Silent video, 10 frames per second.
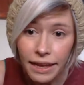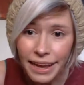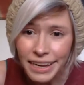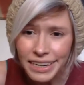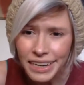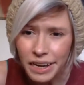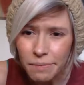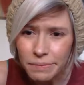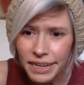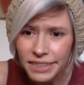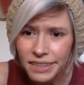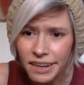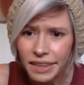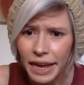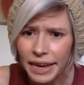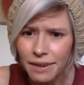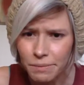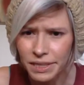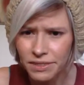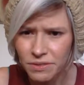Any updates on the
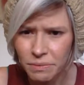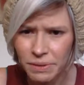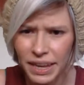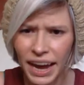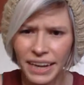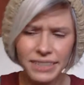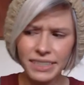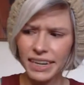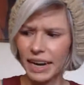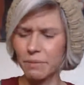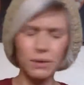enemies from last time?